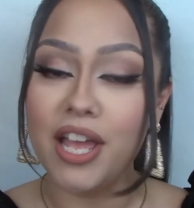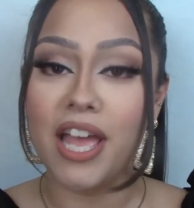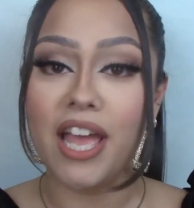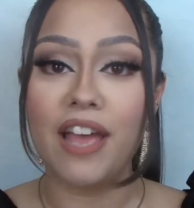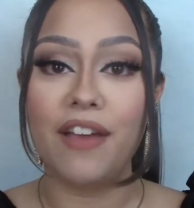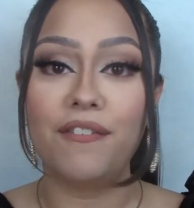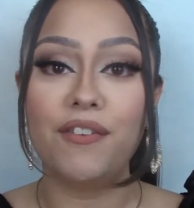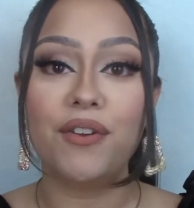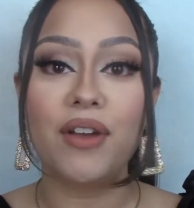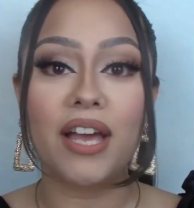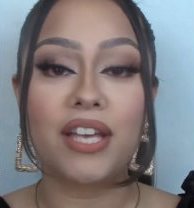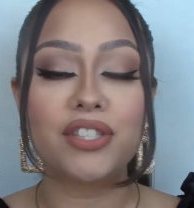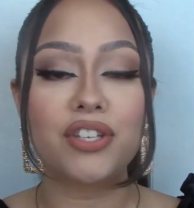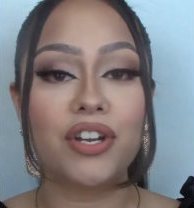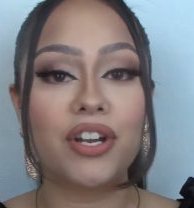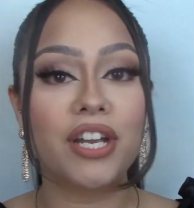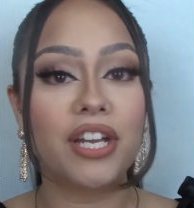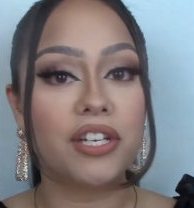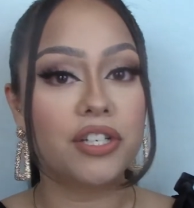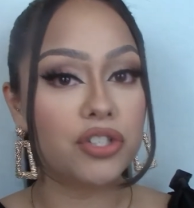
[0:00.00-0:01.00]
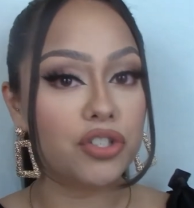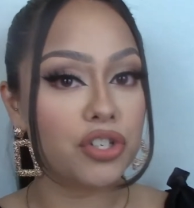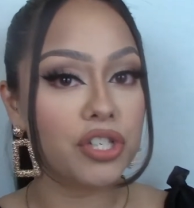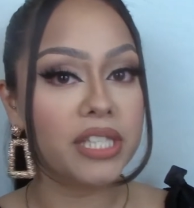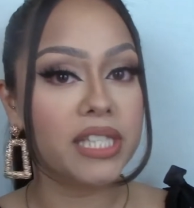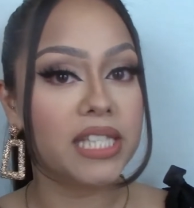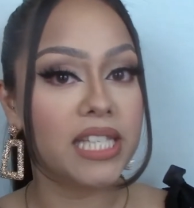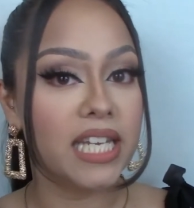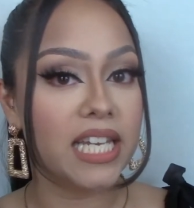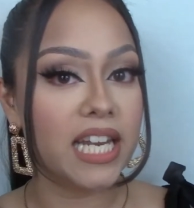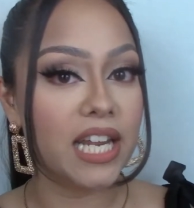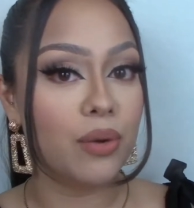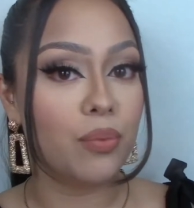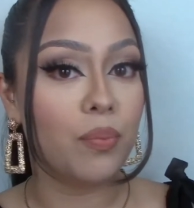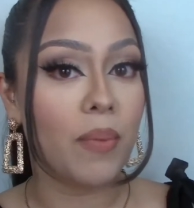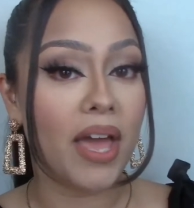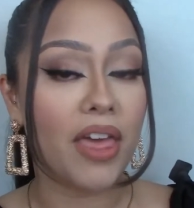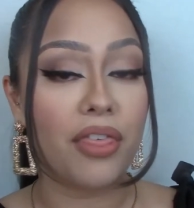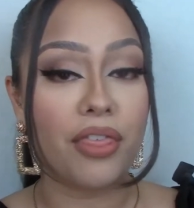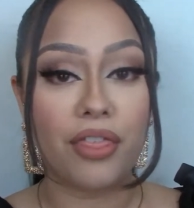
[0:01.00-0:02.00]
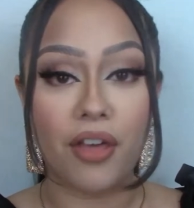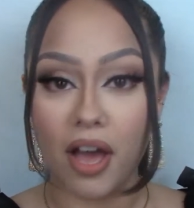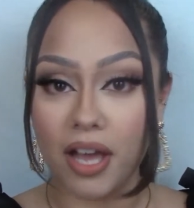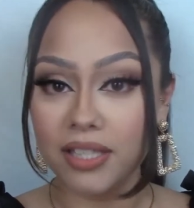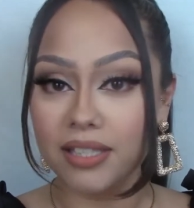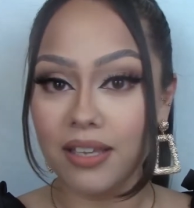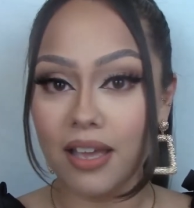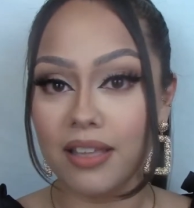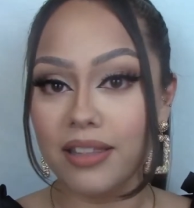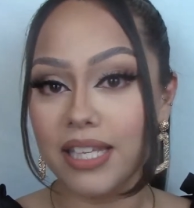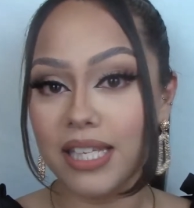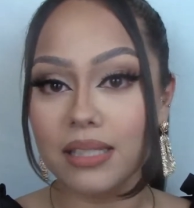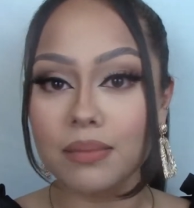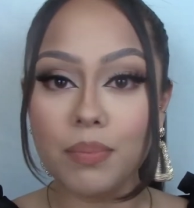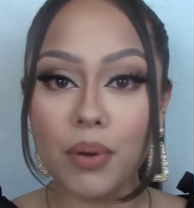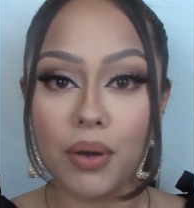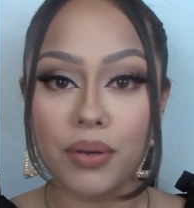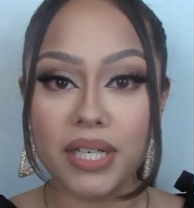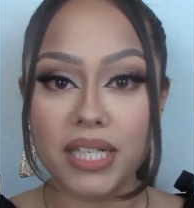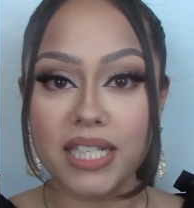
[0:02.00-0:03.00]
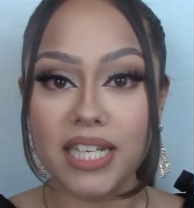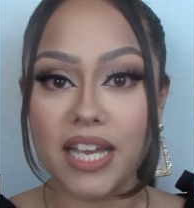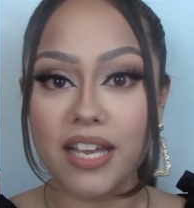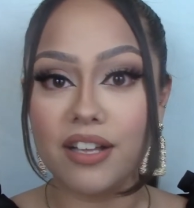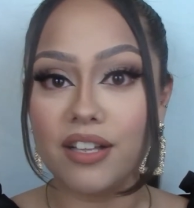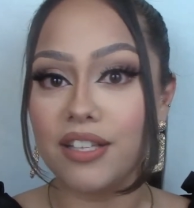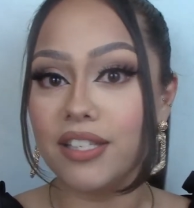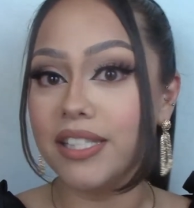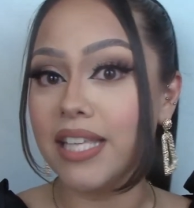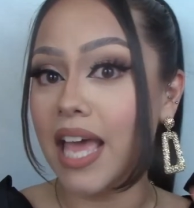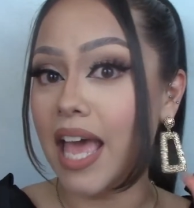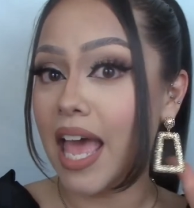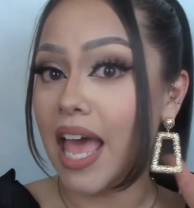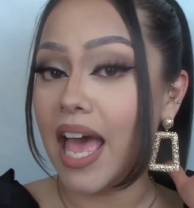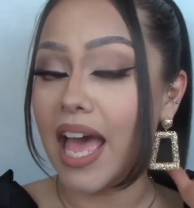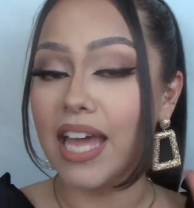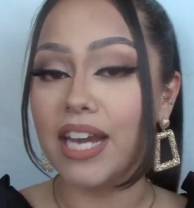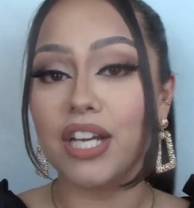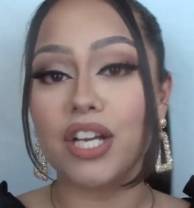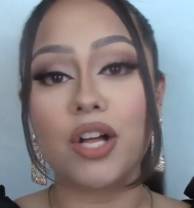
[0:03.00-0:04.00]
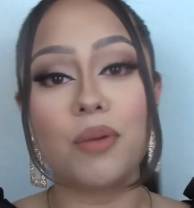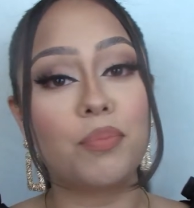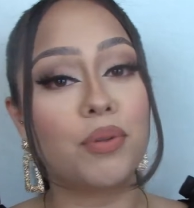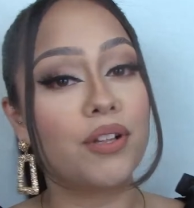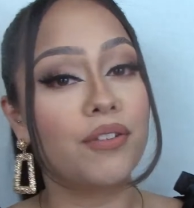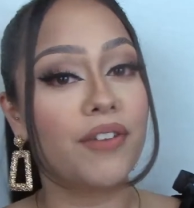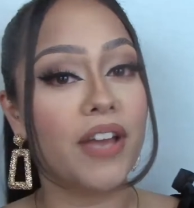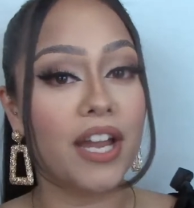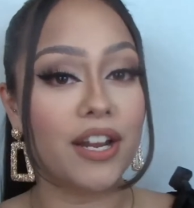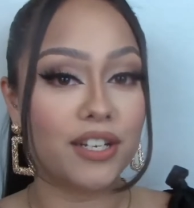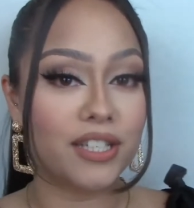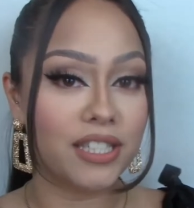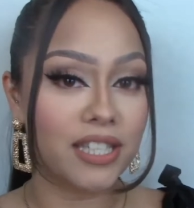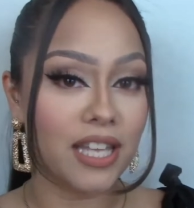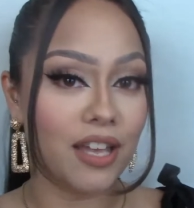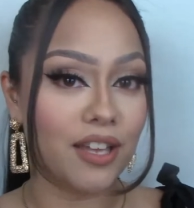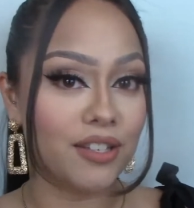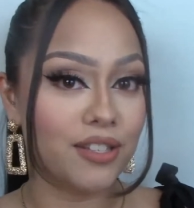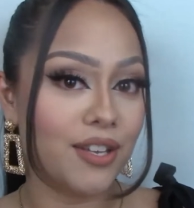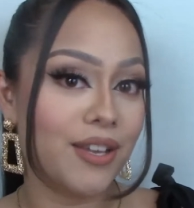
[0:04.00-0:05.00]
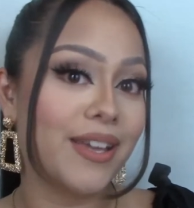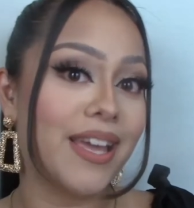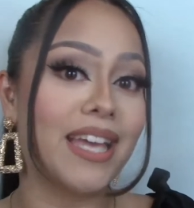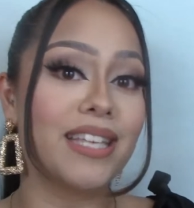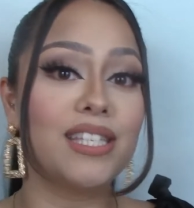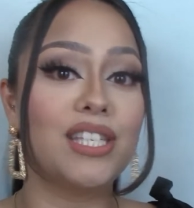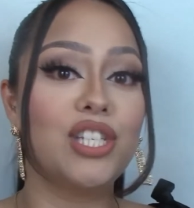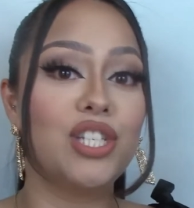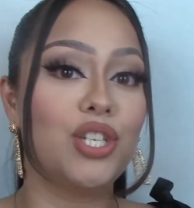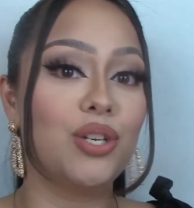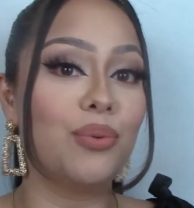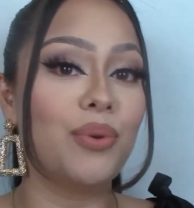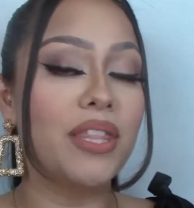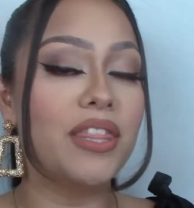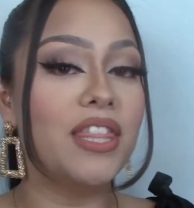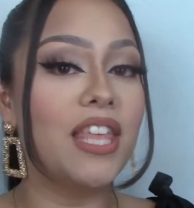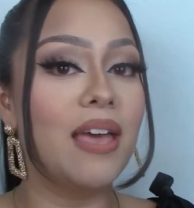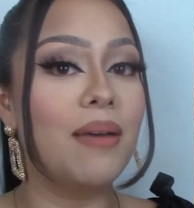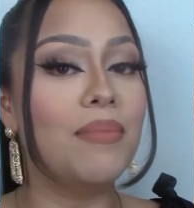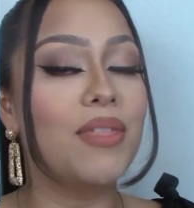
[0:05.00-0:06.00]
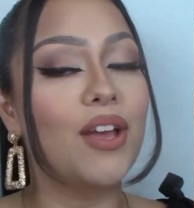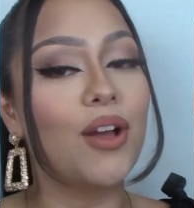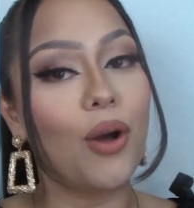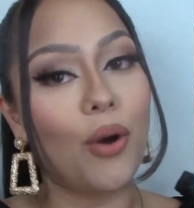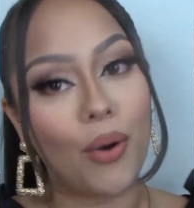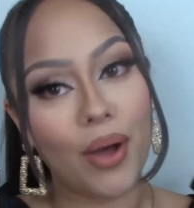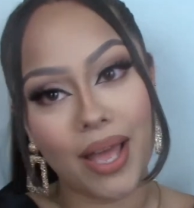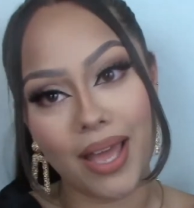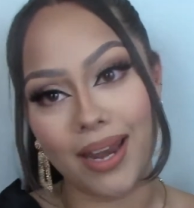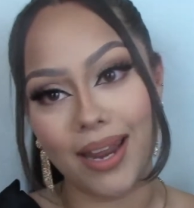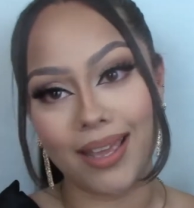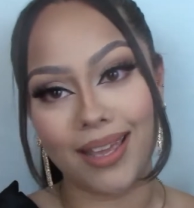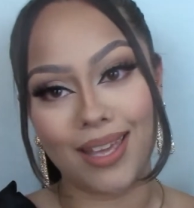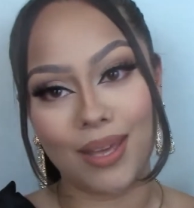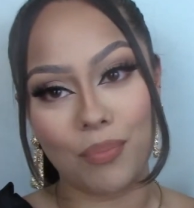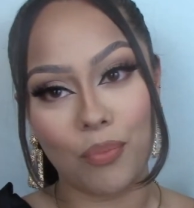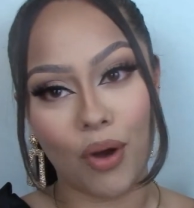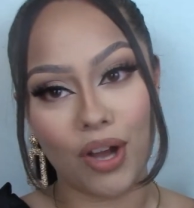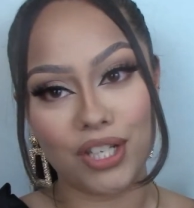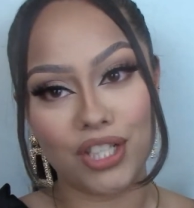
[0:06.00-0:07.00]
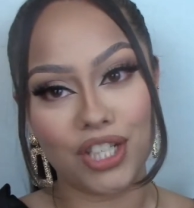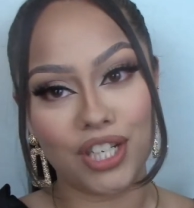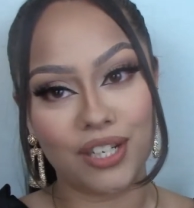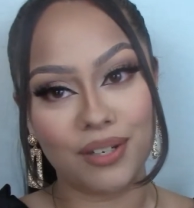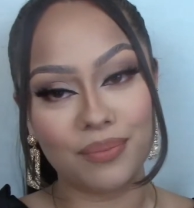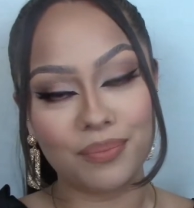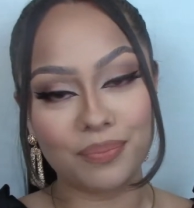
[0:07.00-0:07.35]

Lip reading: If you guys are interested in my thoughts on these ponytails and a couple of hairstyles that you guys can do with them, then go ahead and keep watching.